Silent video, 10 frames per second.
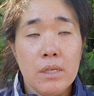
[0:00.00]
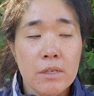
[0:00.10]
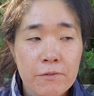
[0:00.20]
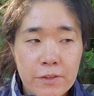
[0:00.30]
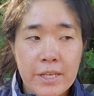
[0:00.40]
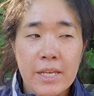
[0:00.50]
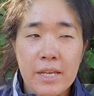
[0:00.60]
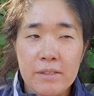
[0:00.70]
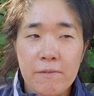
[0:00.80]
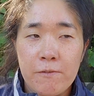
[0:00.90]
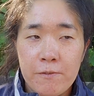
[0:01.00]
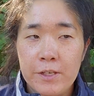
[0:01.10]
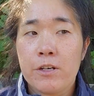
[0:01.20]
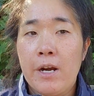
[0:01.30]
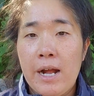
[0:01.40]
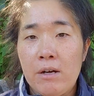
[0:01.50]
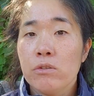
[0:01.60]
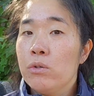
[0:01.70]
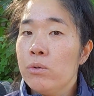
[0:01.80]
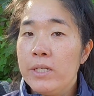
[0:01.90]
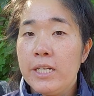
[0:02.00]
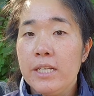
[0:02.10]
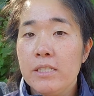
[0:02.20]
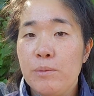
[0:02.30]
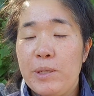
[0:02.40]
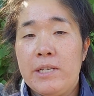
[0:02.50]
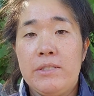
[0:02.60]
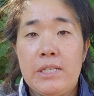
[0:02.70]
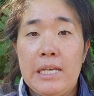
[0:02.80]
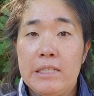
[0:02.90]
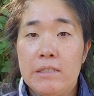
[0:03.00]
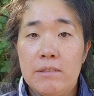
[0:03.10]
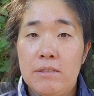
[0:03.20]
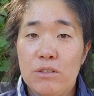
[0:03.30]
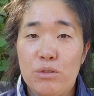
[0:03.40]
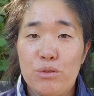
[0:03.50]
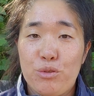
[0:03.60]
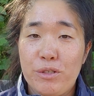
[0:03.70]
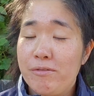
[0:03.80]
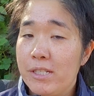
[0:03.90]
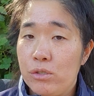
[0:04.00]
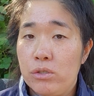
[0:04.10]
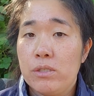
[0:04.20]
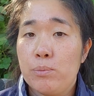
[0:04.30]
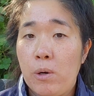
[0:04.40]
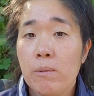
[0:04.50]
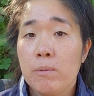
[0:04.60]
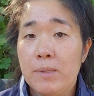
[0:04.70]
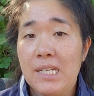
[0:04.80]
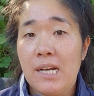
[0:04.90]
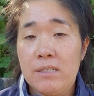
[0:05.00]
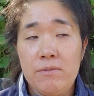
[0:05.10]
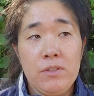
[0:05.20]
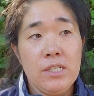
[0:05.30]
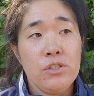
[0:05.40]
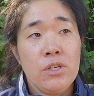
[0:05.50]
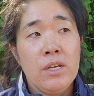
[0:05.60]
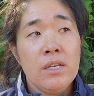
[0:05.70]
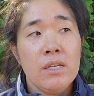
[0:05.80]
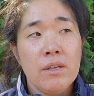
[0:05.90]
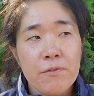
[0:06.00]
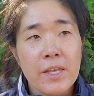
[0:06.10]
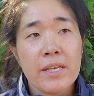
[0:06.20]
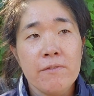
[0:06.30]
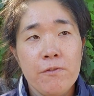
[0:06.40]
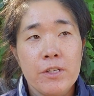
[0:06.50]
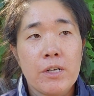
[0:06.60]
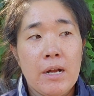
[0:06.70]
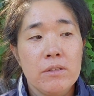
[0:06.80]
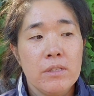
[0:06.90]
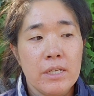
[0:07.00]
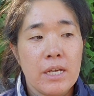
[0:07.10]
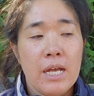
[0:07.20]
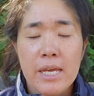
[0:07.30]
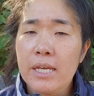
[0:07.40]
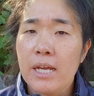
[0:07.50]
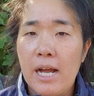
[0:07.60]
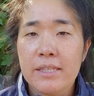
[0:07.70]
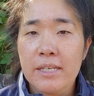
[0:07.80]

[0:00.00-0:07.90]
if they can figure out who it is, because again, tree research is probably kind of niche. If they can figure out like, hey, I